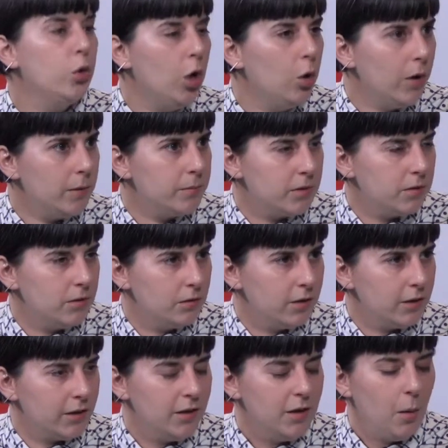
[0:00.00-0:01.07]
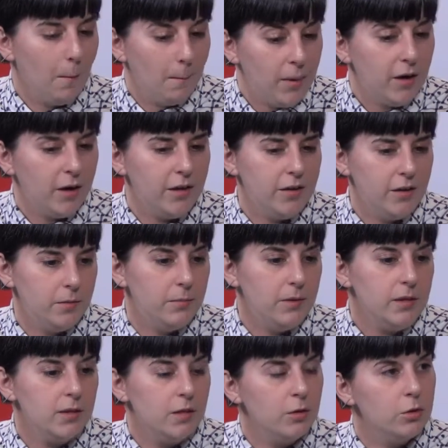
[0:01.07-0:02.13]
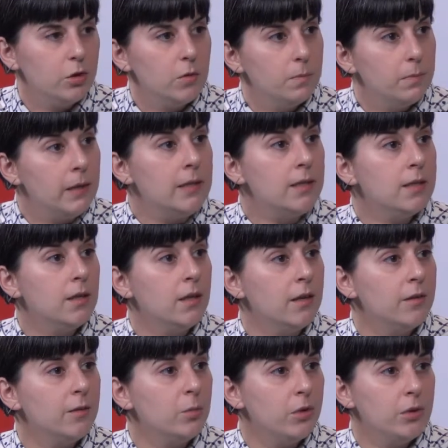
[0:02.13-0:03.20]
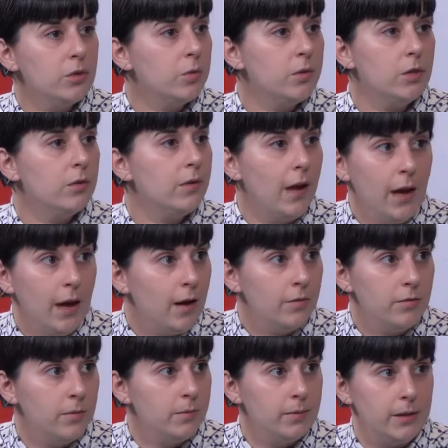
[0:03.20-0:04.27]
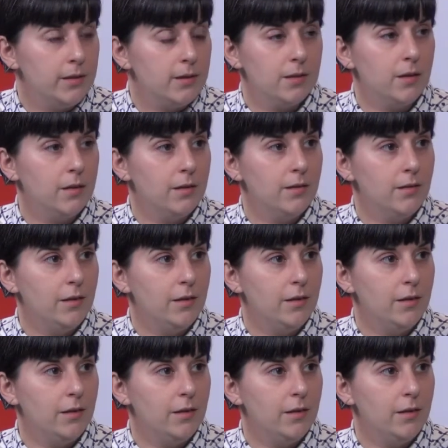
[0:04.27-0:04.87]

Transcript: Oh, no, absolutely. But it means that there's a baseline, whereas we don't have a baseline